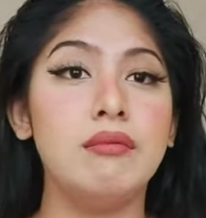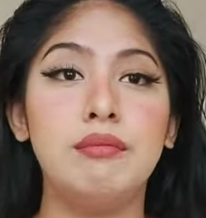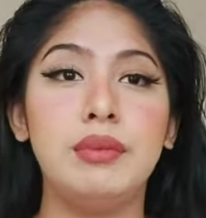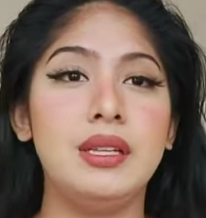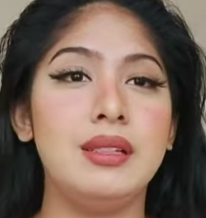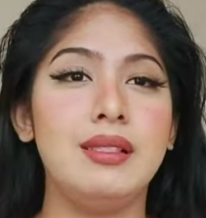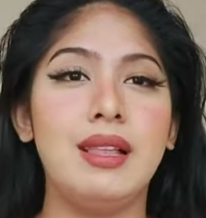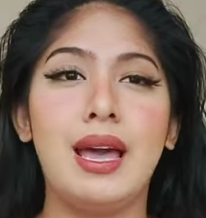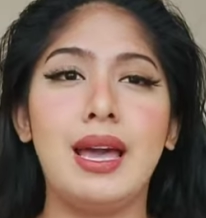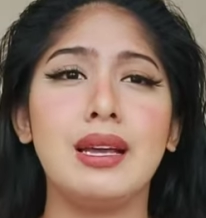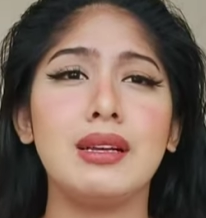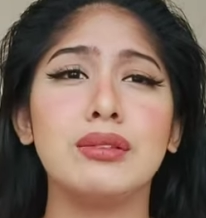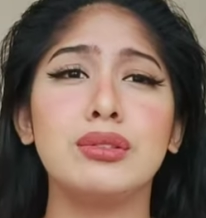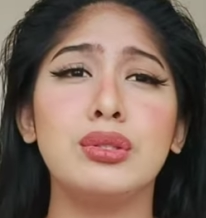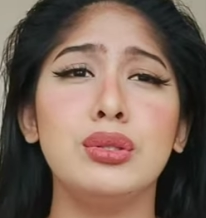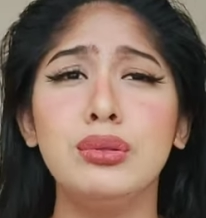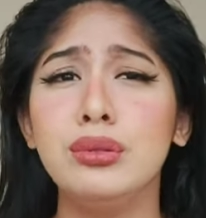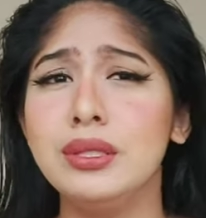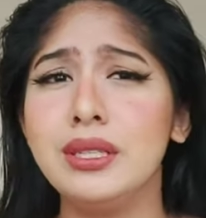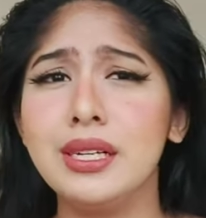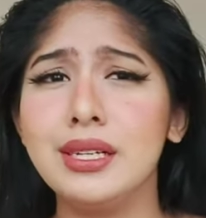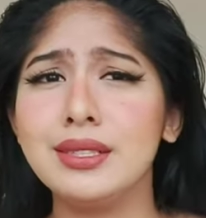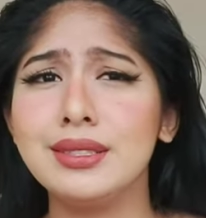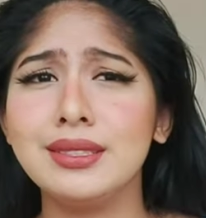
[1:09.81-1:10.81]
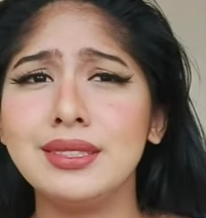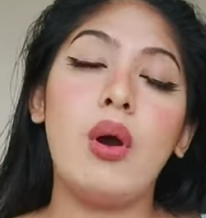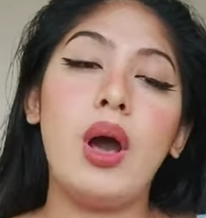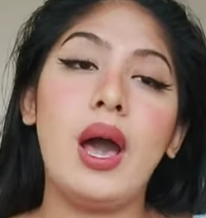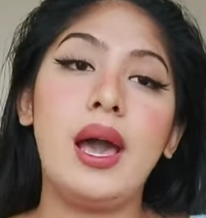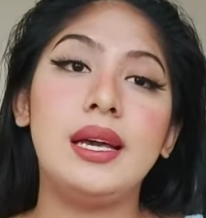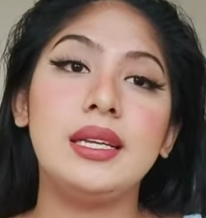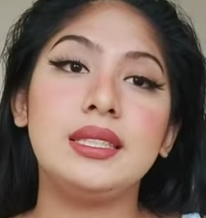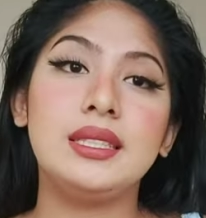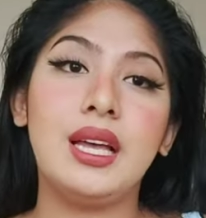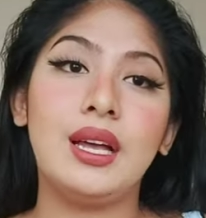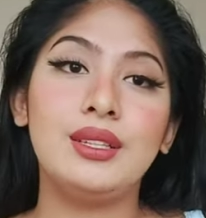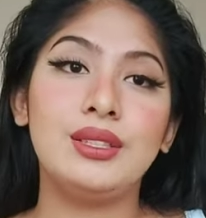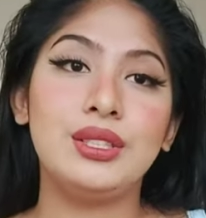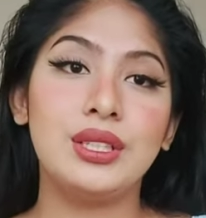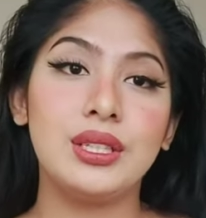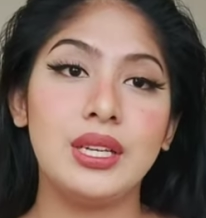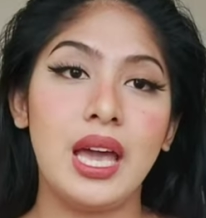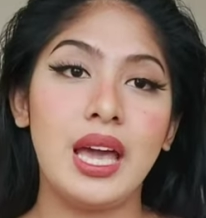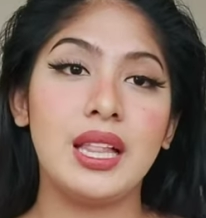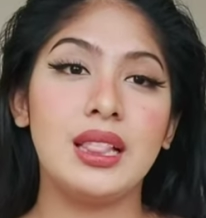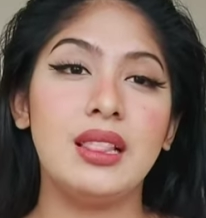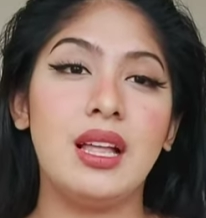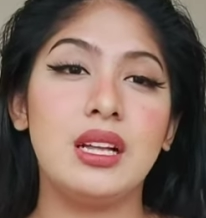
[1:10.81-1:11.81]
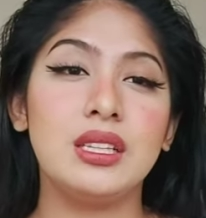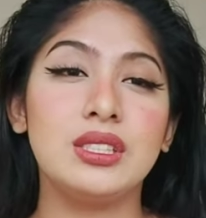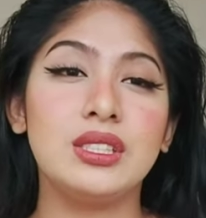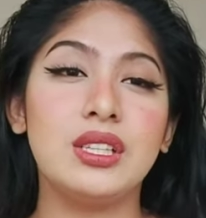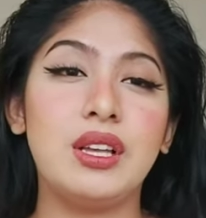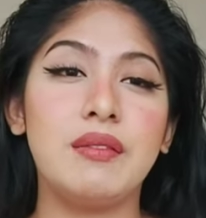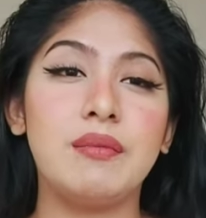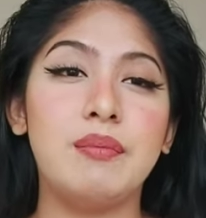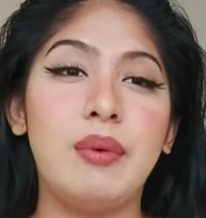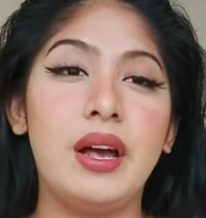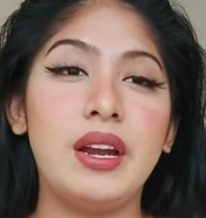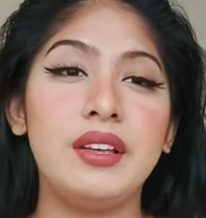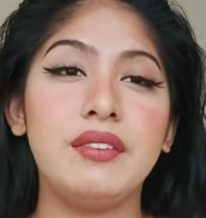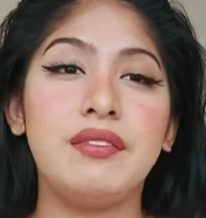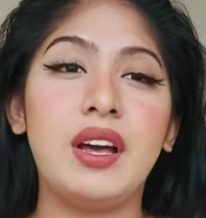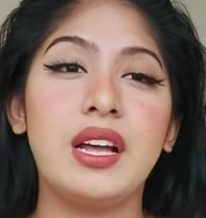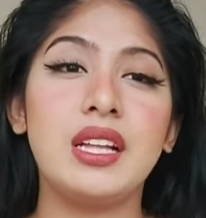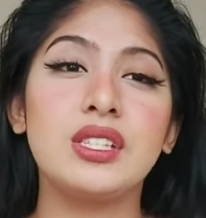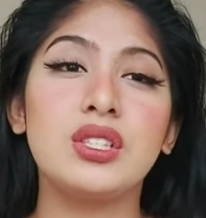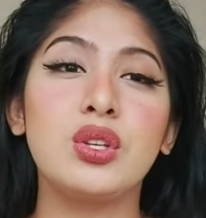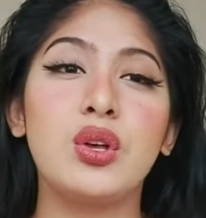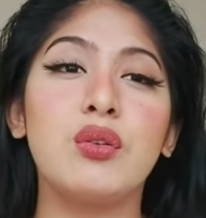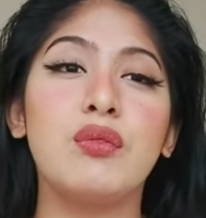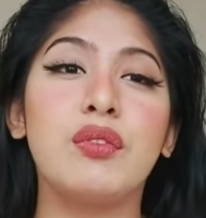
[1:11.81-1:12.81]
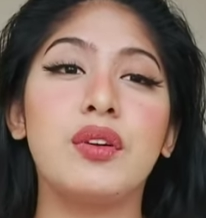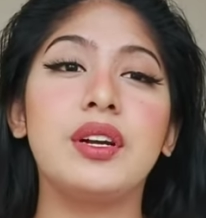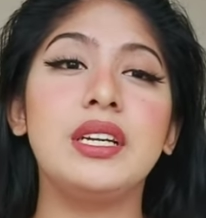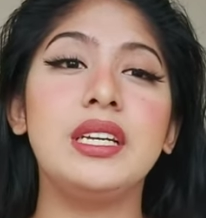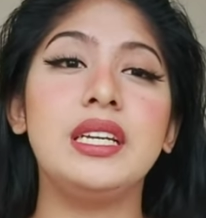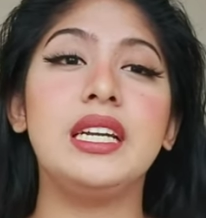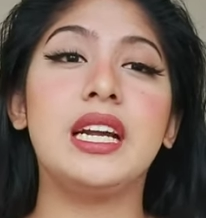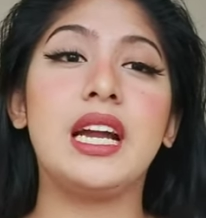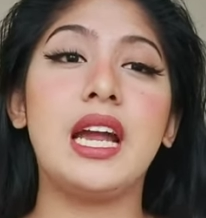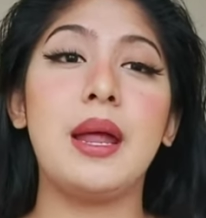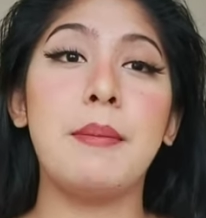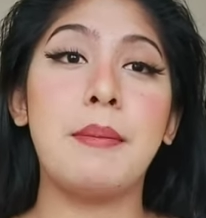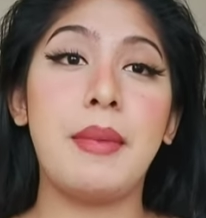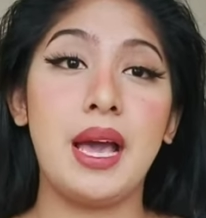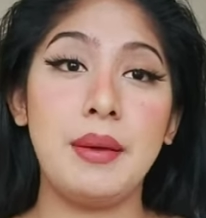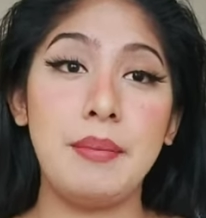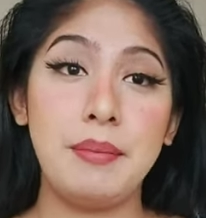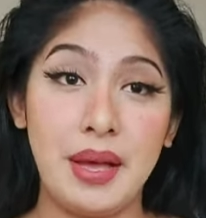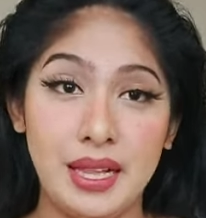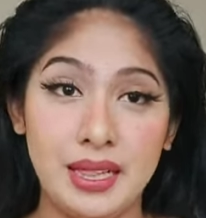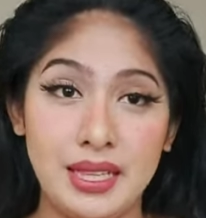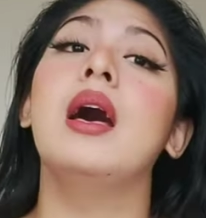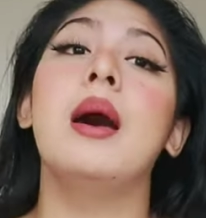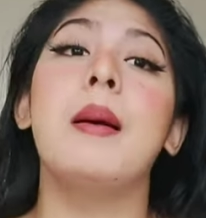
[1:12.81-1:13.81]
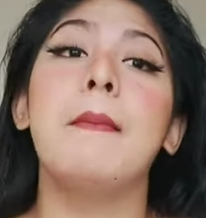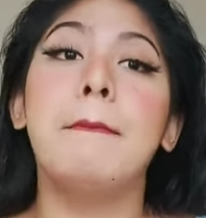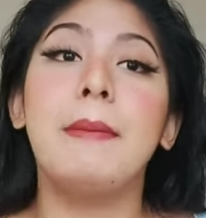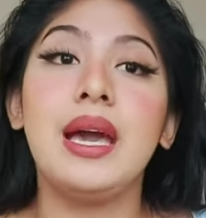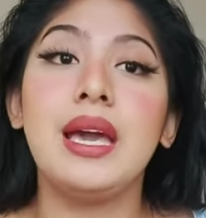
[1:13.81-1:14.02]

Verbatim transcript: I've been like 2 years now. I tend to get lots of body fats over here and my belly.